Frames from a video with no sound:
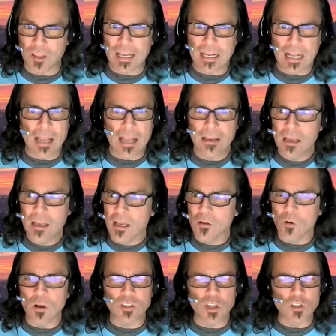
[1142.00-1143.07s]
Like, I
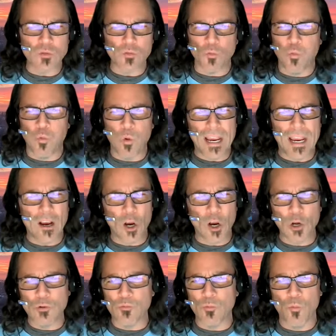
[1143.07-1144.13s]
just
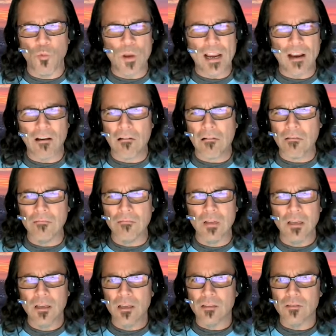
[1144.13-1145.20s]
weird, weird
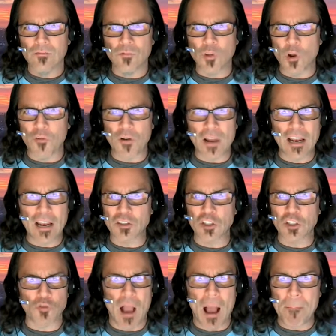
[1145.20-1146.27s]
Duvernay
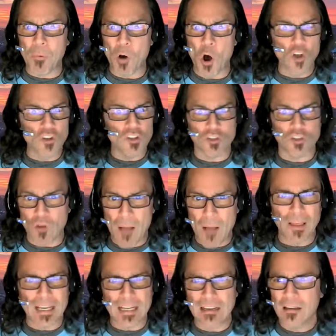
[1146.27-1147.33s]
doesn't drop balls and drop
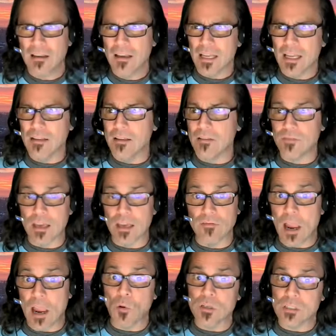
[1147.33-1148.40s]
like th-
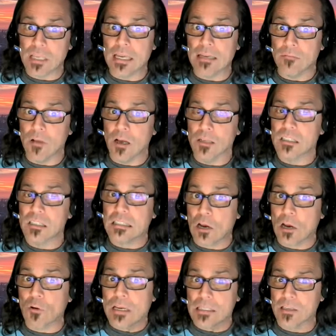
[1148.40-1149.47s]
there was a, a
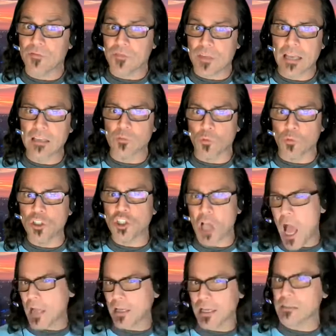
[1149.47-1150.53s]
series of things when
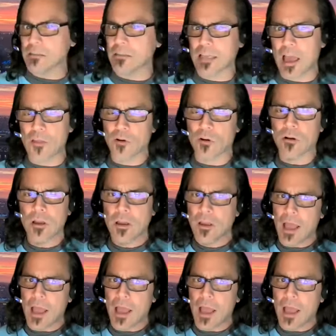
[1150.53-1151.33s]
John gets together